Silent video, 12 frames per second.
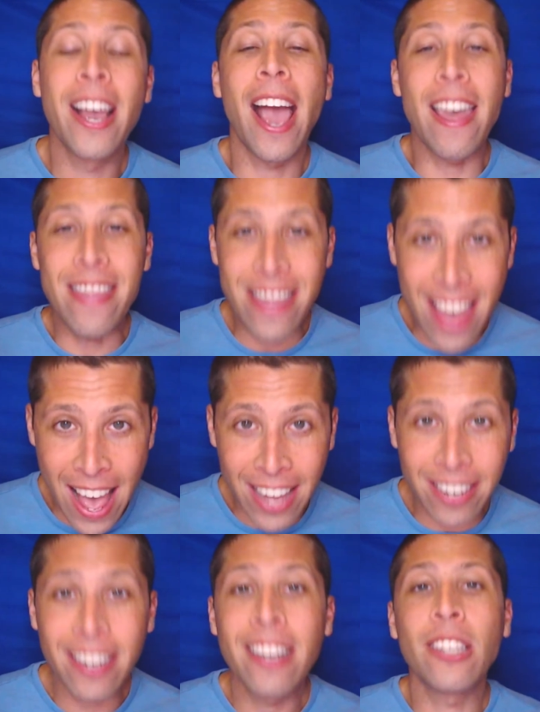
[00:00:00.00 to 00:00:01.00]
And
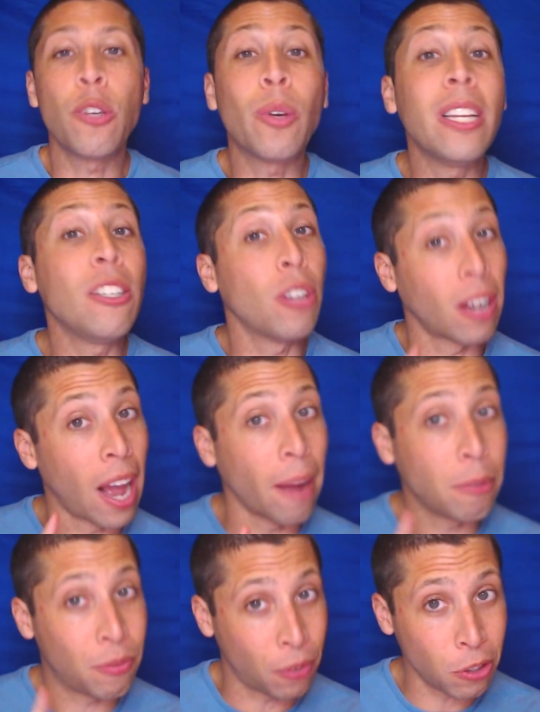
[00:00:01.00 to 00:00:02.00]
then you can, I
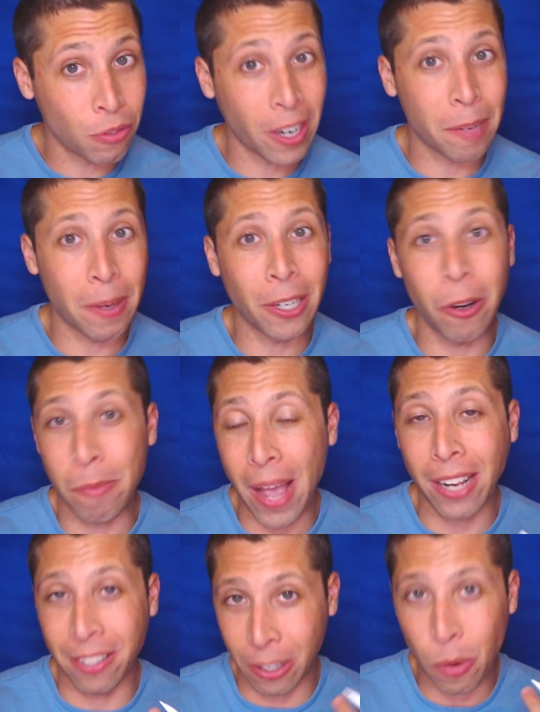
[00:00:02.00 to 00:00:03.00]
would first recommend going
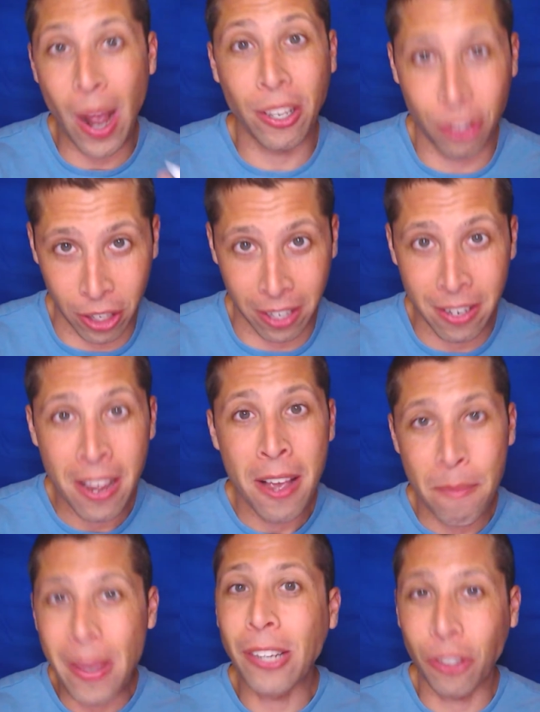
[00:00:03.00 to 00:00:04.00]
back to the question,
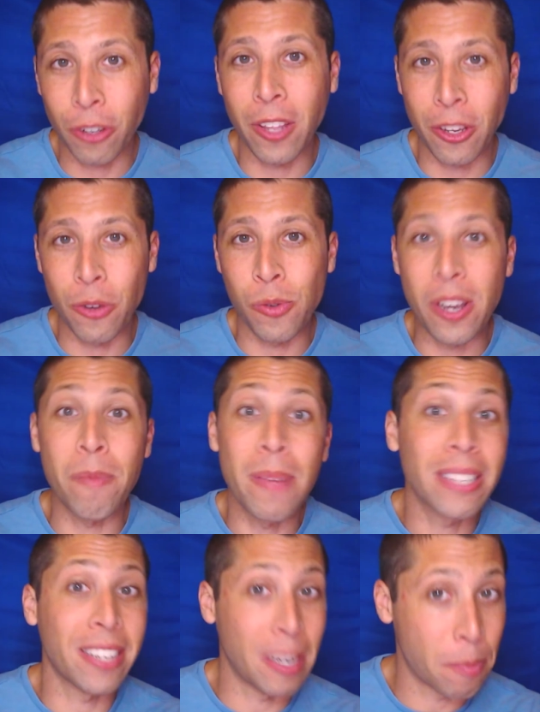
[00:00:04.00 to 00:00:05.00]
make sure that you didn't
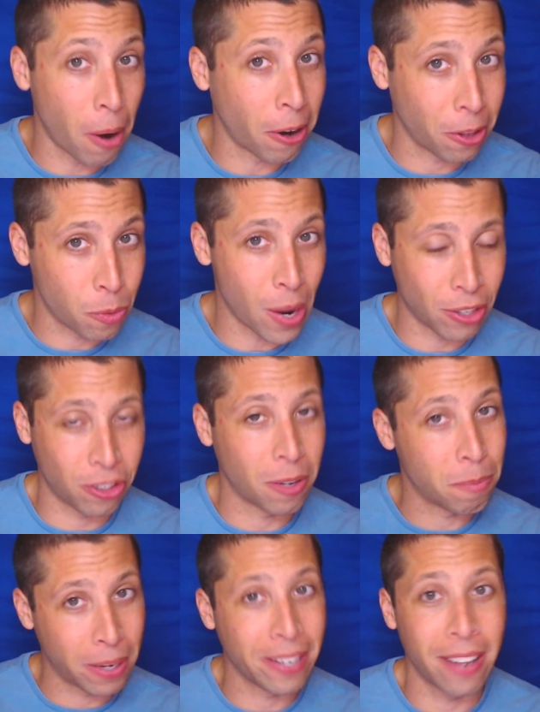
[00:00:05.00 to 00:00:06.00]
miss any part of the
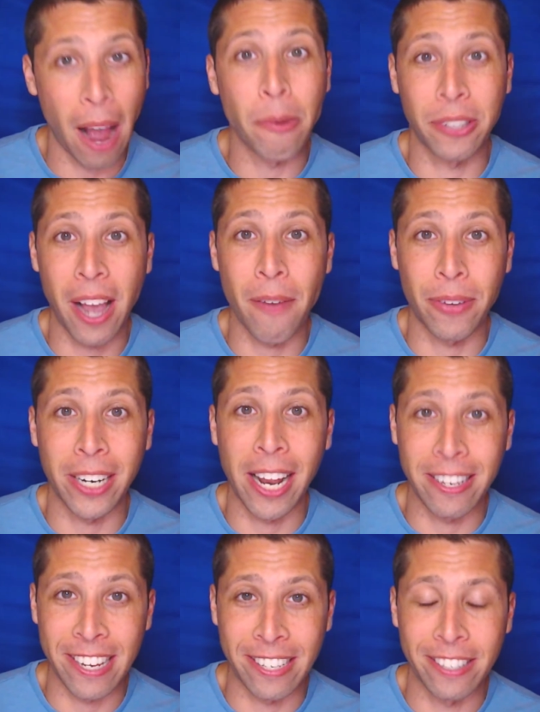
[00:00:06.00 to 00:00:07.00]
question, but I was confident
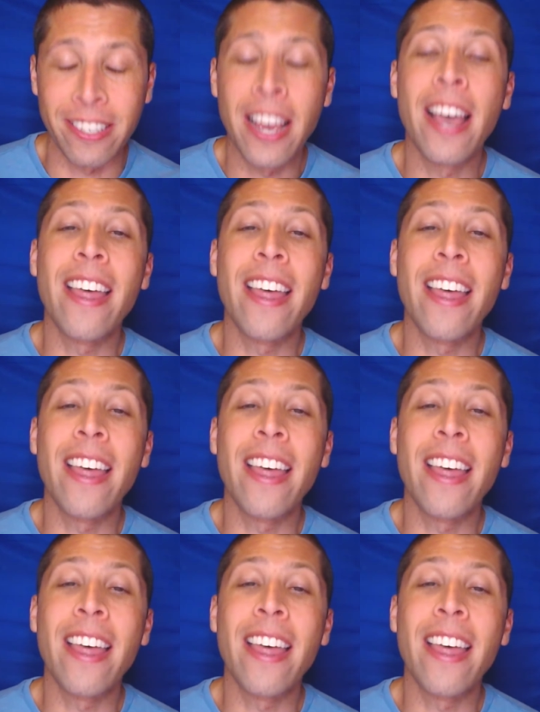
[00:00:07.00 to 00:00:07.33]
I didn't.